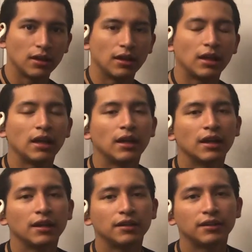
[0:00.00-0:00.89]

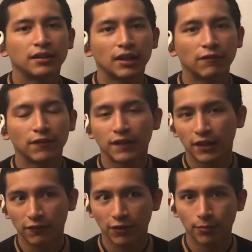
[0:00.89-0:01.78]
And if it's not
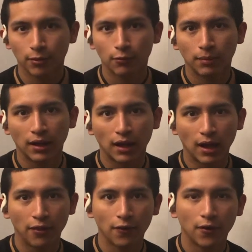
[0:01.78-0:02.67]
divisible by
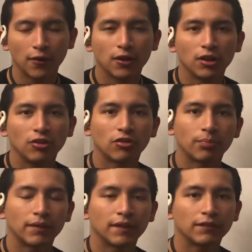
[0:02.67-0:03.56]
either, you just
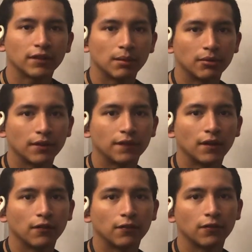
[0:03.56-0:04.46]
print out the number
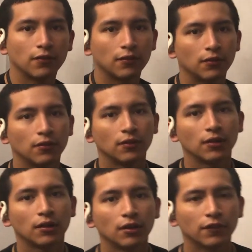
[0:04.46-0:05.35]
itself.
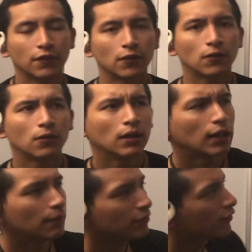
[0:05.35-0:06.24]
So
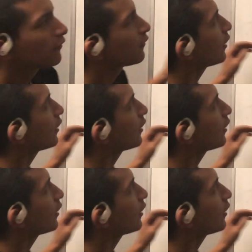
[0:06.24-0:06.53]
let me just try to